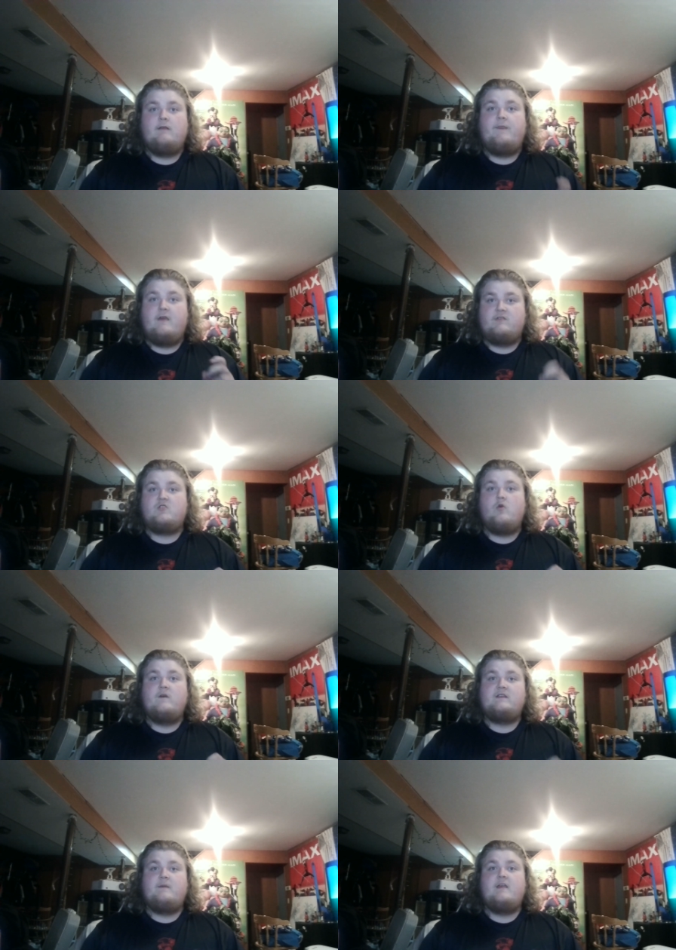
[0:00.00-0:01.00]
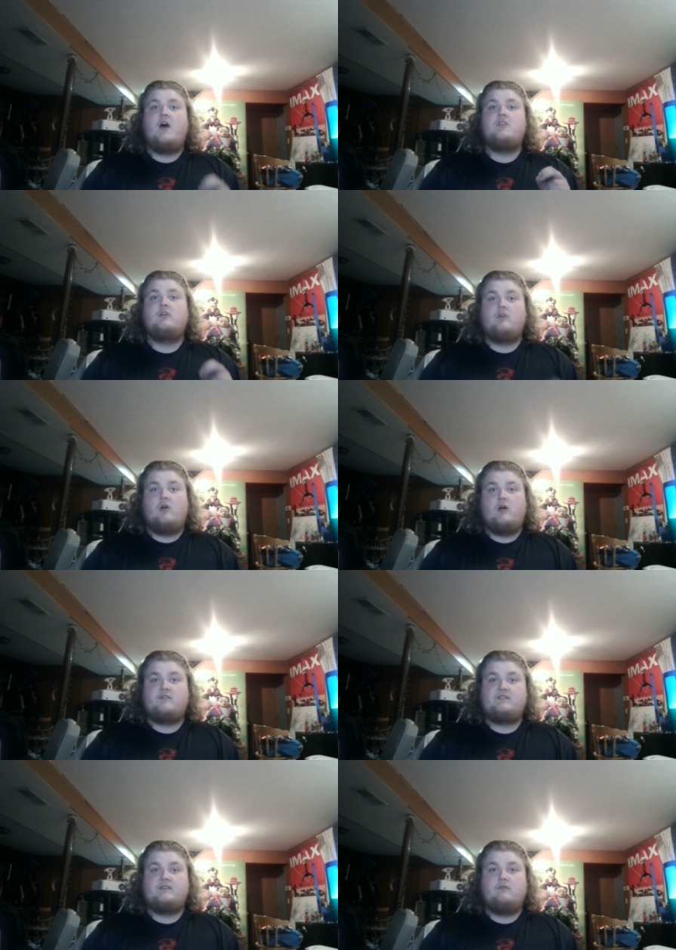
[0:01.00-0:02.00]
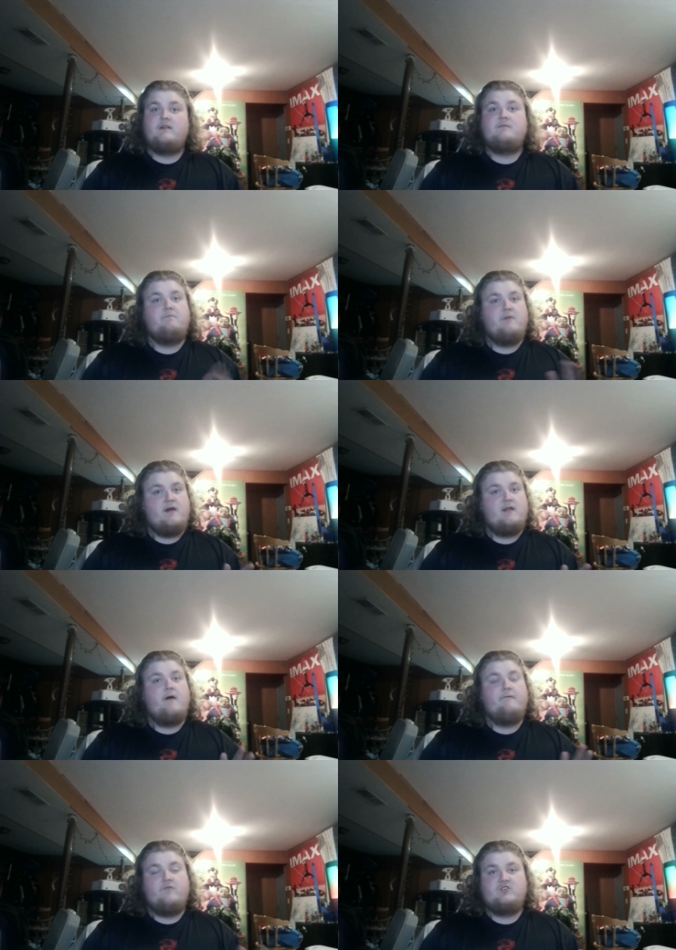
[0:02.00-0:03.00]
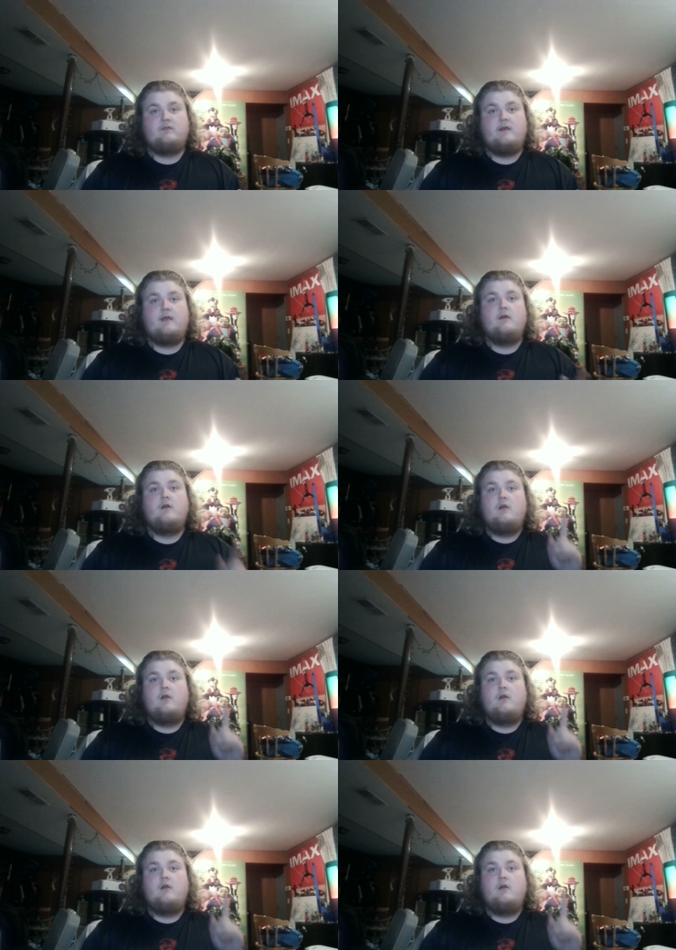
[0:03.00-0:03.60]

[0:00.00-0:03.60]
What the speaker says: There is going to be another Ark series, but unfortunately,